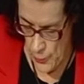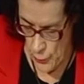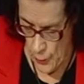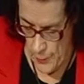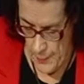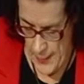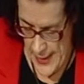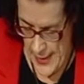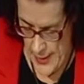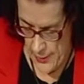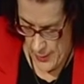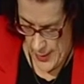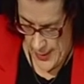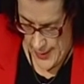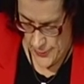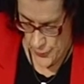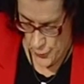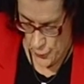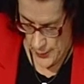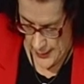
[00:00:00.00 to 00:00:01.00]
repair
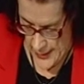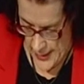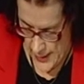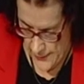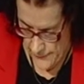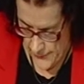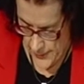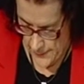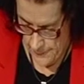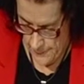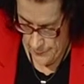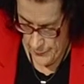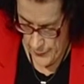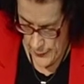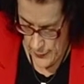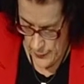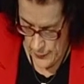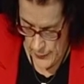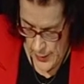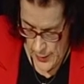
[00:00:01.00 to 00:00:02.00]
and recover.
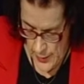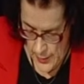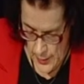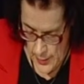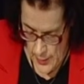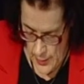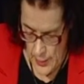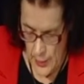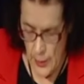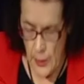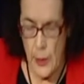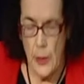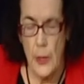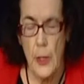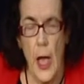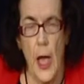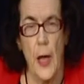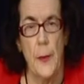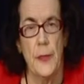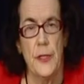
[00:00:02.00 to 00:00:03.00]

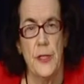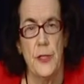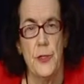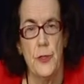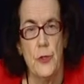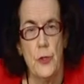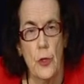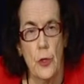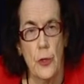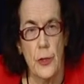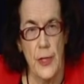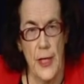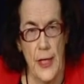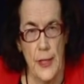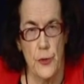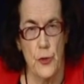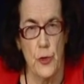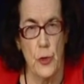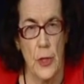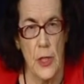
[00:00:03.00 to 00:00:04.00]
Abbott is not
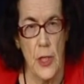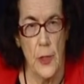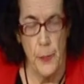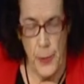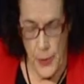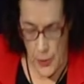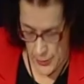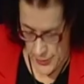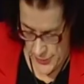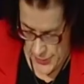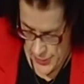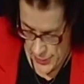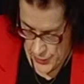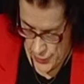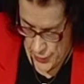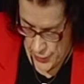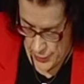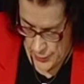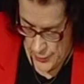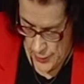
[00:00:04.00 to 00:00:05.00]
naturally a
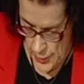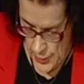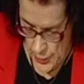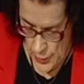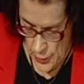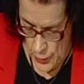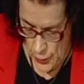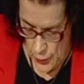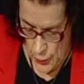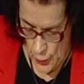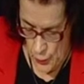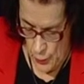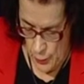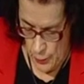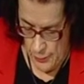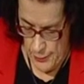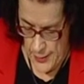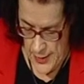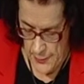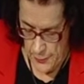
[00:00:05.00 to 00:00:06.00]
politician who
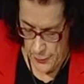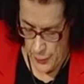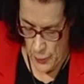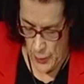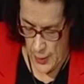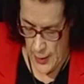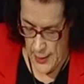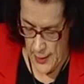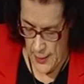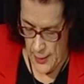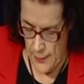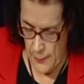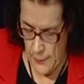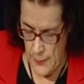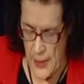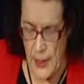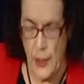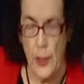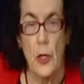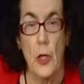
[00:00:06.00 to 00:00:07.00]
people are
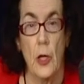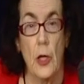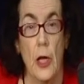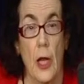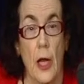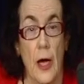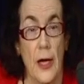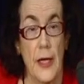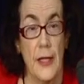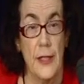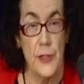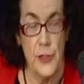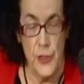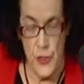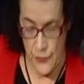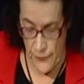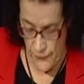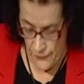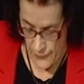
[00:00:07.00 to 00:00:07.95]
inclined to